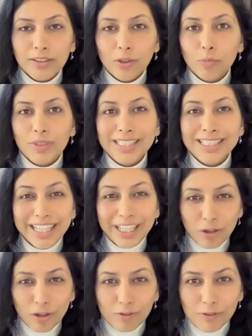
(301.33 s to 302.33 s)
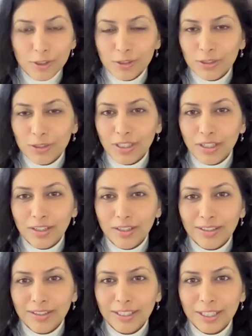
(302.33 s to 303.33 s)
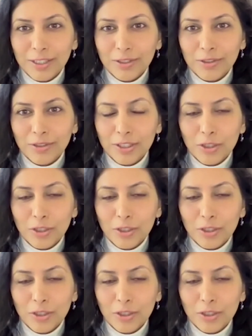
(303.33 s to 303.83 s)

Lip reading: opened a second office in